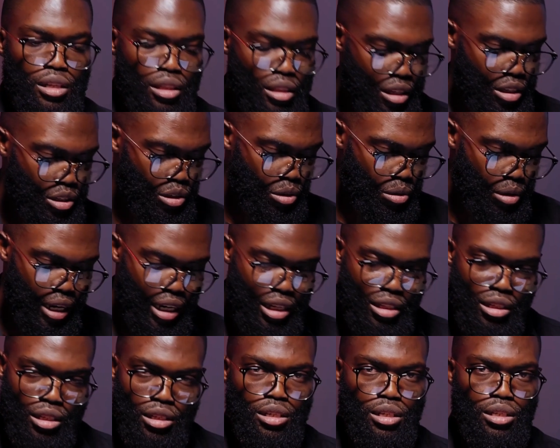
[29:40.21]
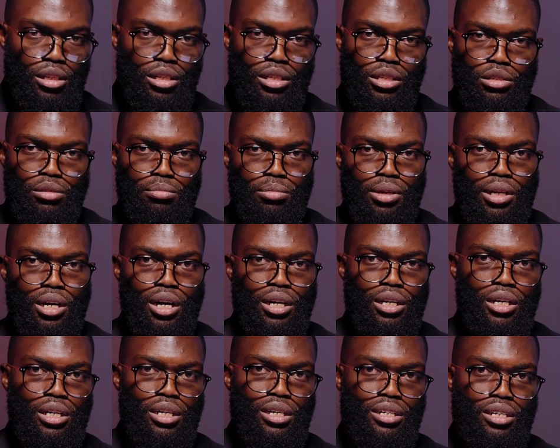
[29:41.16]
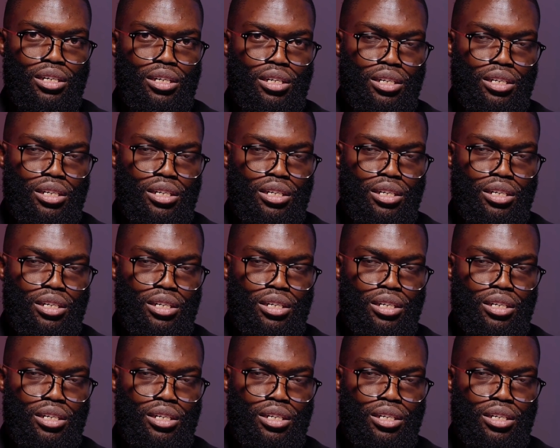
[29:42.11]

There's no exegesis to be done here.